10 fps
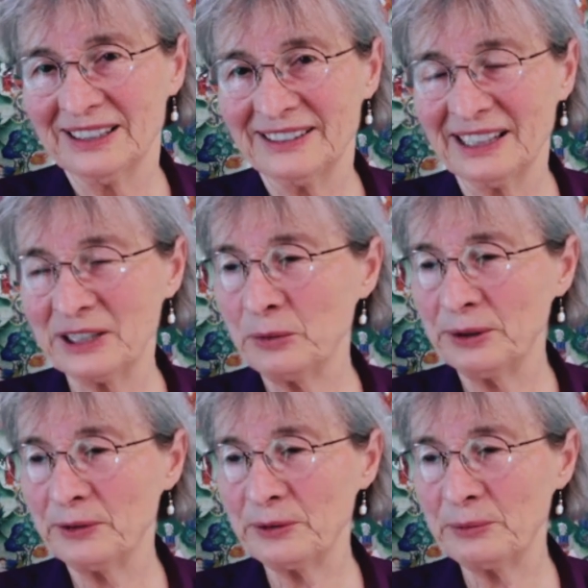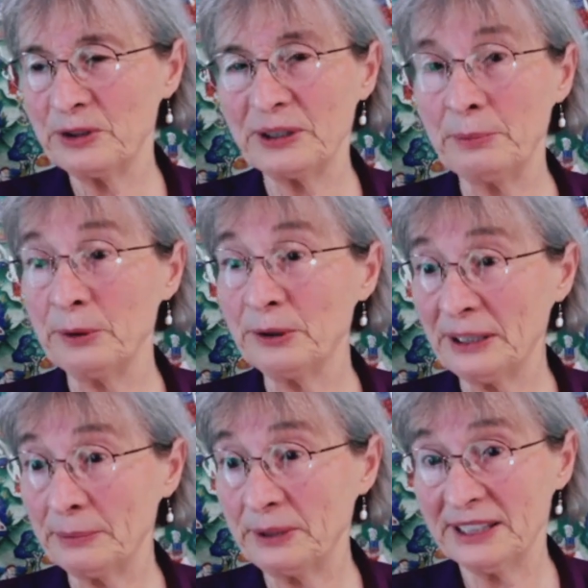That's one of the most
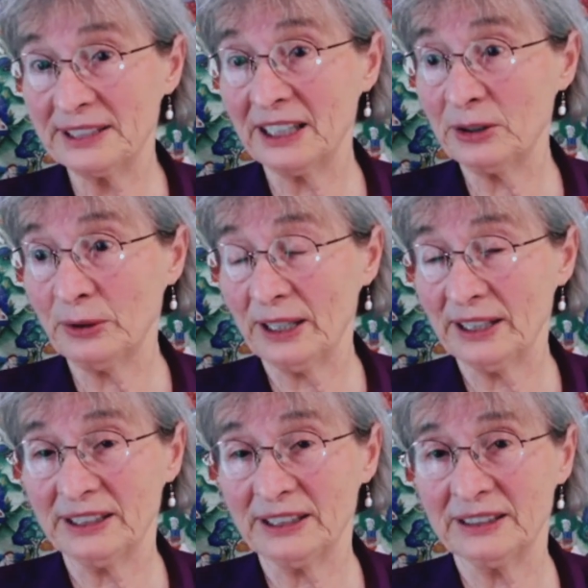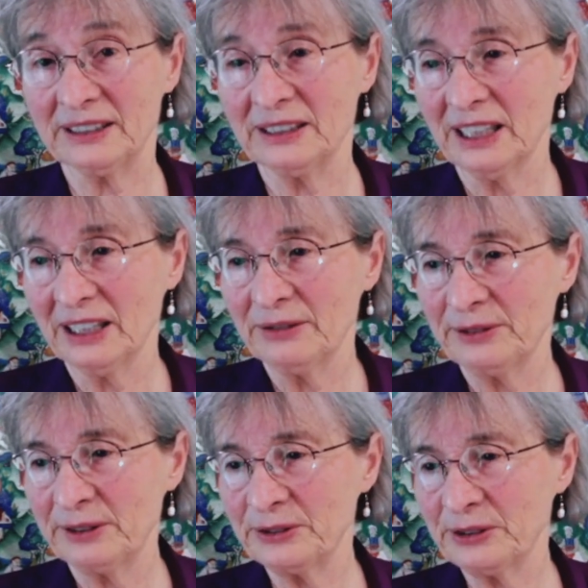important pieces, actually,
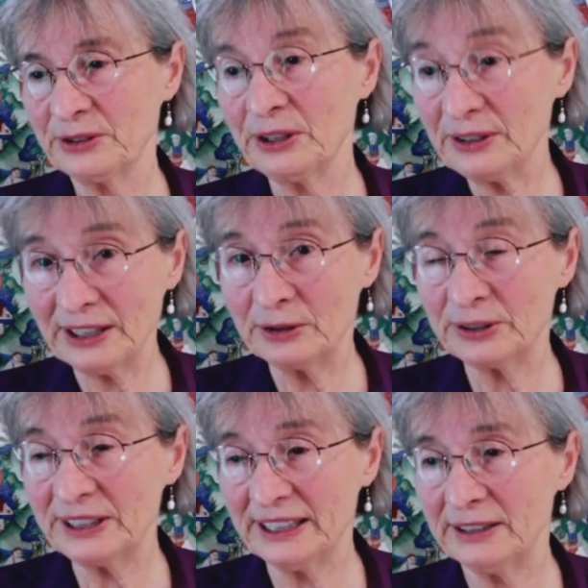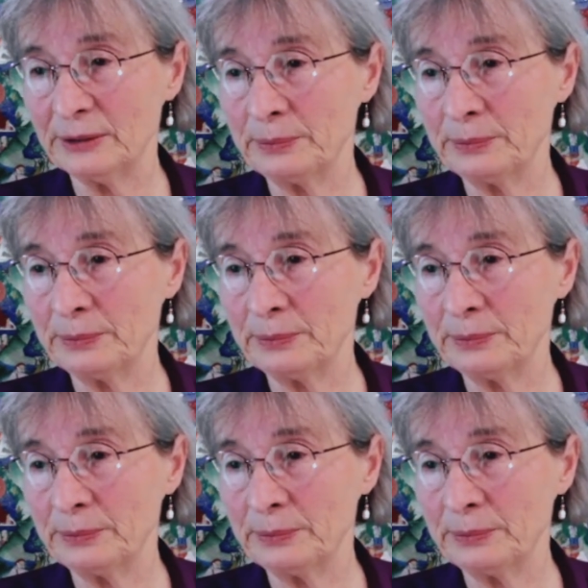for the student to read, the